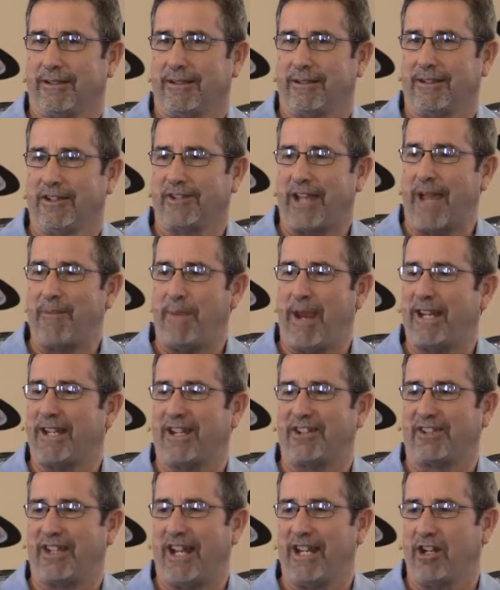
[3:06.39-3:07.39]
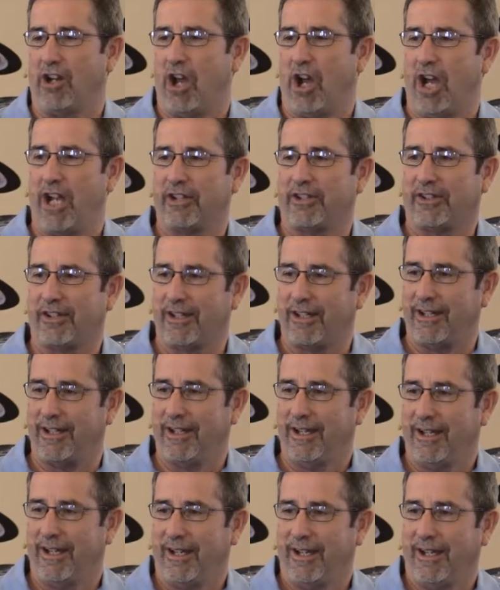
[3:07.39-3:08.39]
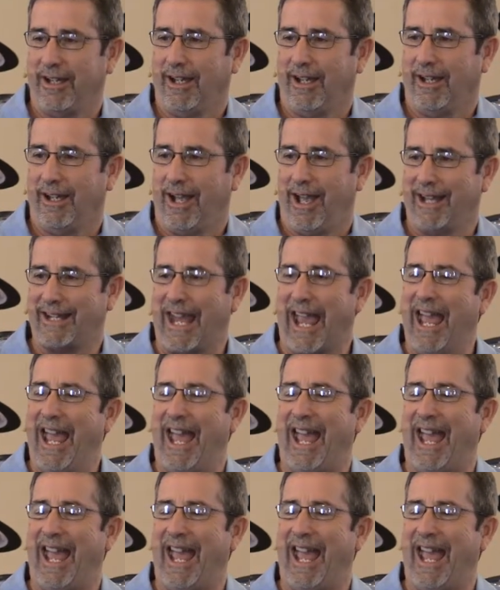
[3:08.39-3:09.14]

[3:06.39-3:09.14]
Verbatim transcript: Does that make us in laws? I guess.